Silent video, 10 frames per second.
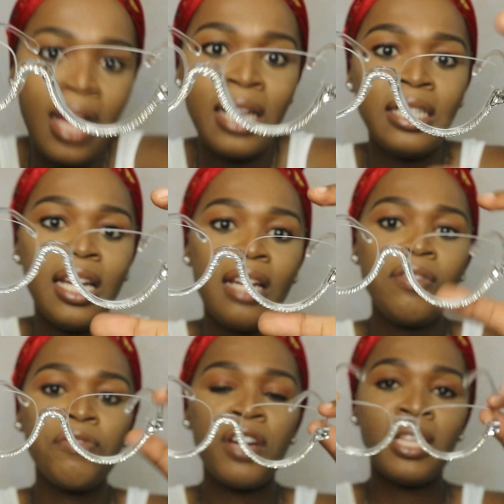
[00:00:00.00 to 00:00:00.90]
and I
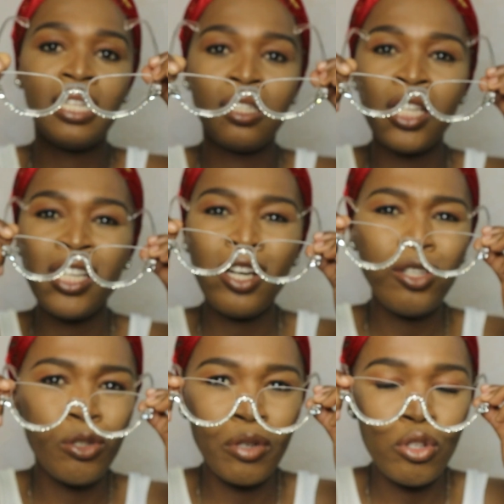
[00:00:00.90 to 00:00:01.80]
love the fact that they're
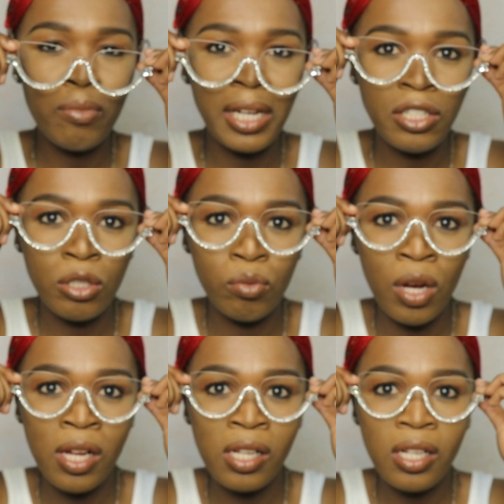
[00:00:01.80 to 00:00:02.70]
not doing too much as
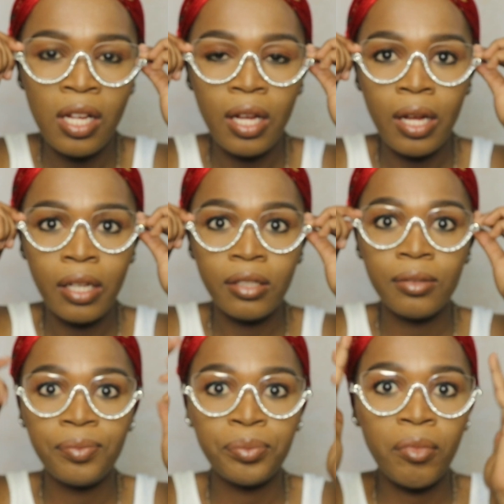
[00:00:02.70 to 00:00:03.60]
well,
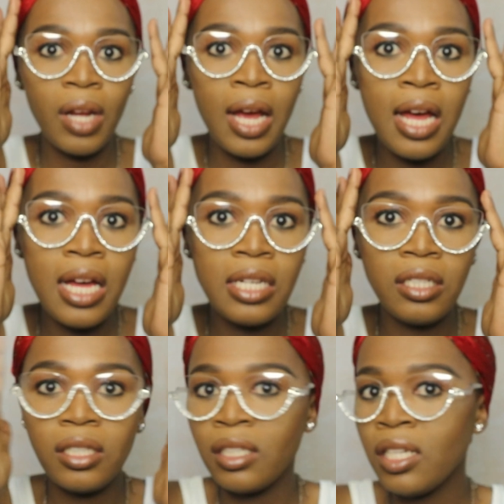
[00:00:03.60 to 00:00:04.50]

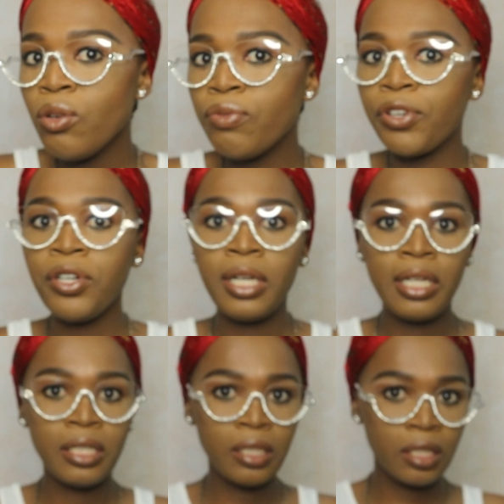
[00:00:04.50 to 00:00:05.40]
and they look very
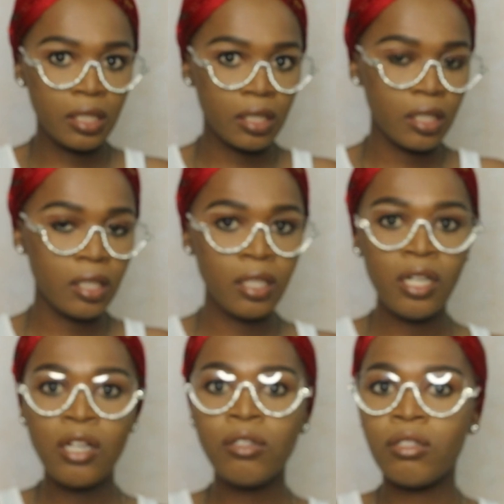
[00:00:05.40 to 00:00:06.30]
nice.
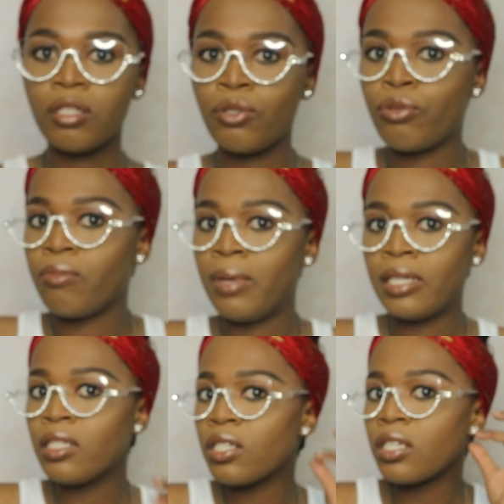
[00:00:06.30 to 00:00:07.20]
They're not too
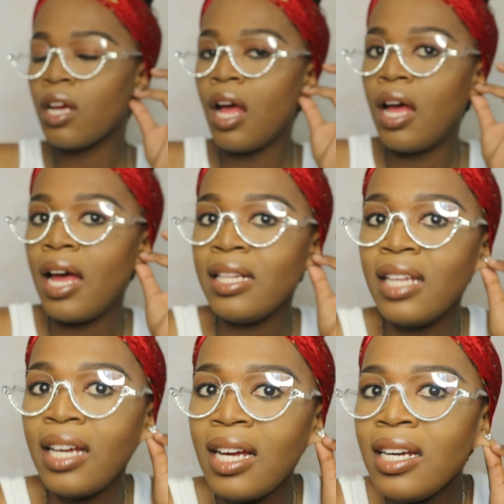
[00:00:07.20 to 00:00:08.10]
much,
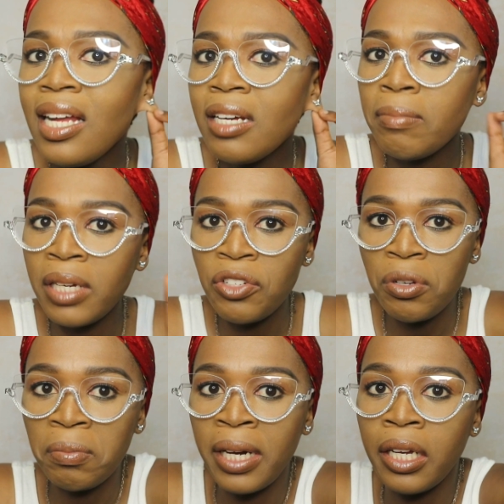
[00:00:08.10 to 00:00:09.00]
and they kind of like match
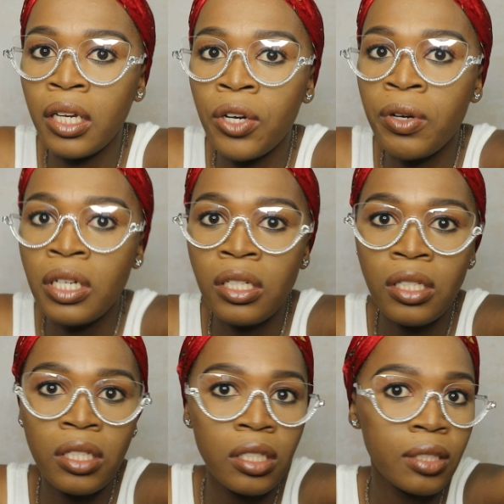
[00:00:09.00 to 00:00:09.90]
with my
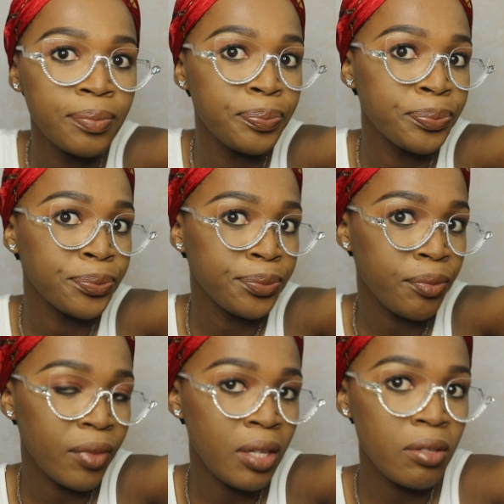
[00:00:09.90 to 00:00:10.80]
earrings,
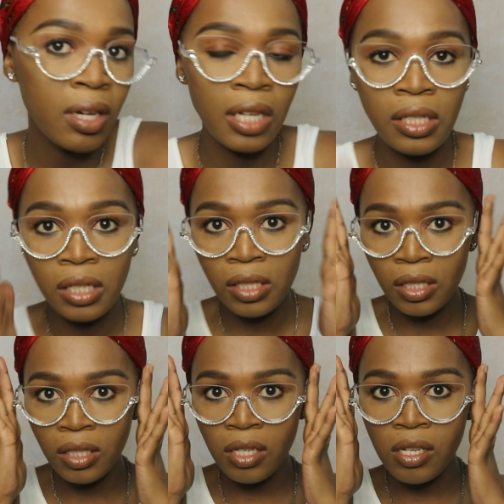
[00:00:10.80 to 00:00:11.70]
as you guys can
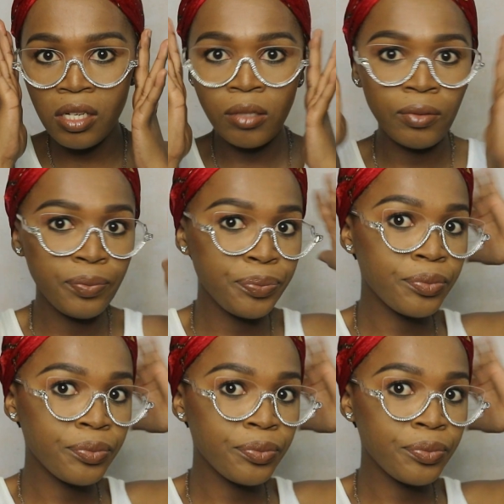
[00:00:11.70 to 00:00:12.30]
see.